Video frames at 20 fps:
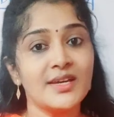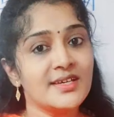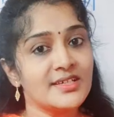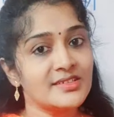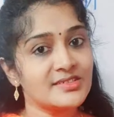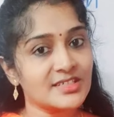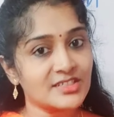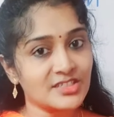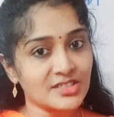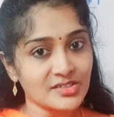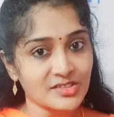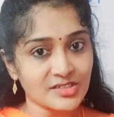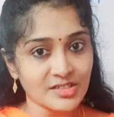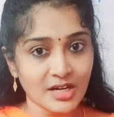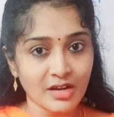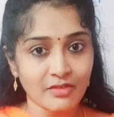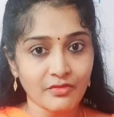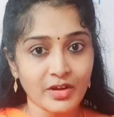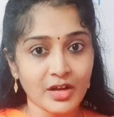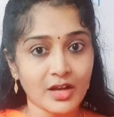such as
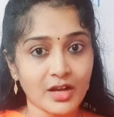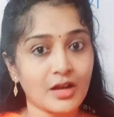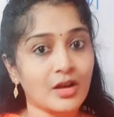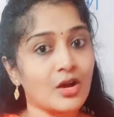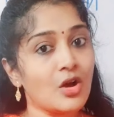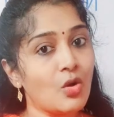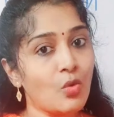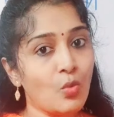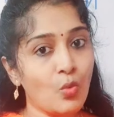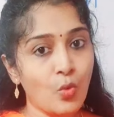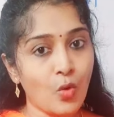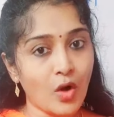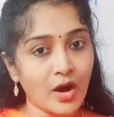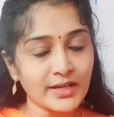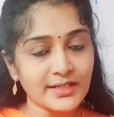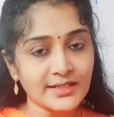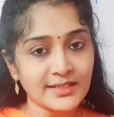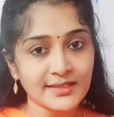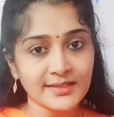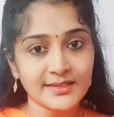rava,
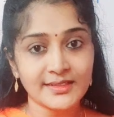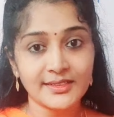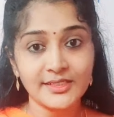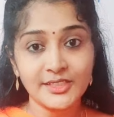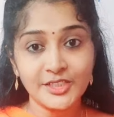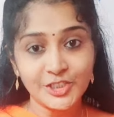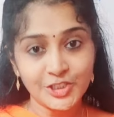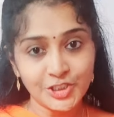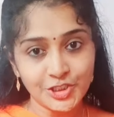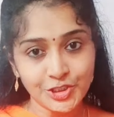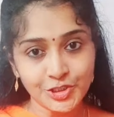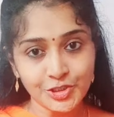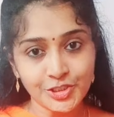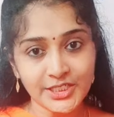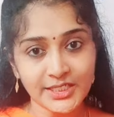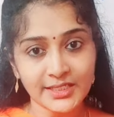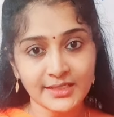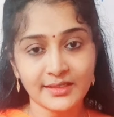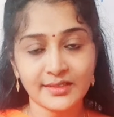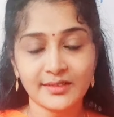water,
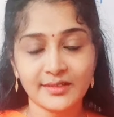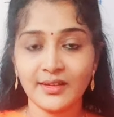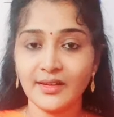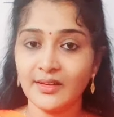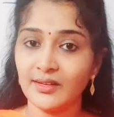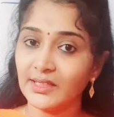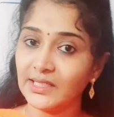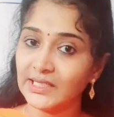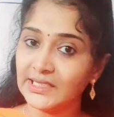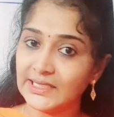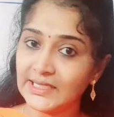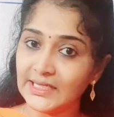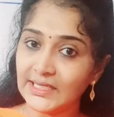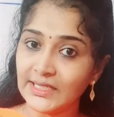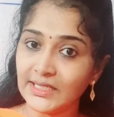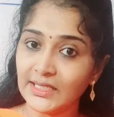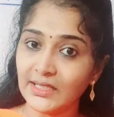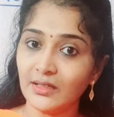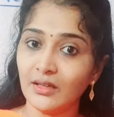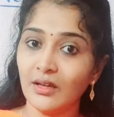sugar,
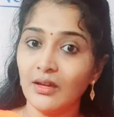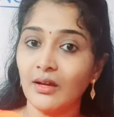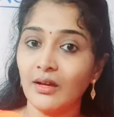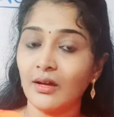ghee,